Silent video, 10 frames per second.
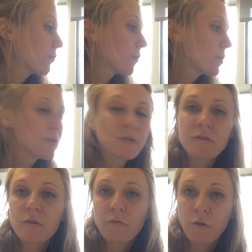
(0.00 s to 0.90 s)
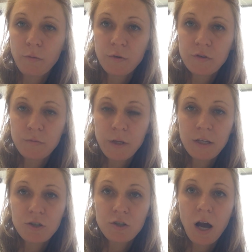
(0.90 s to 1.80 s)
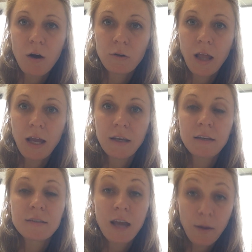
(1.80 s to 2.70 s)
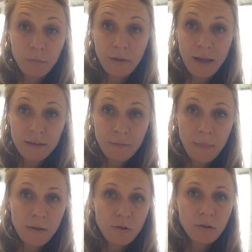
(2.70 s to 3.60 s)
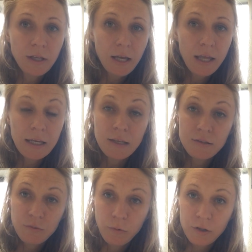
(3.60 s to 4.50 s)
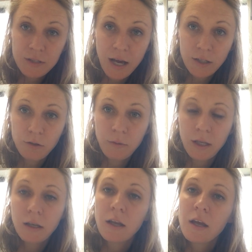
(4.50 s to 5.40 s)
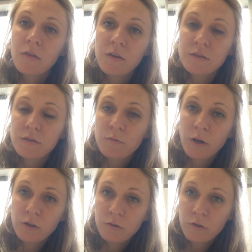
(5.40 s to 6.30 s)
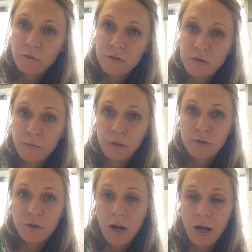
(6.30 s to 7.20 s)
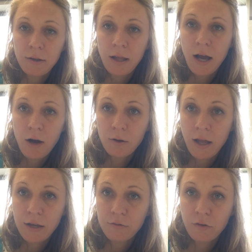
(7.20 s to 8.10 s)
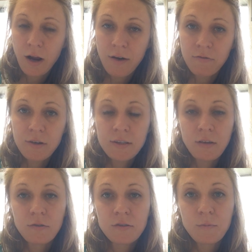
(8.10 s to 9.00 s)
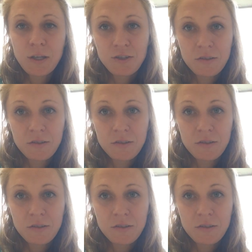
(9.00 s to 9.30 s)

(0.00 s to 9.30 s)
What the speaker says: The first is the formal speech outline template. And you click on it, it's a Word document. This is what you use to build your outline for every single speech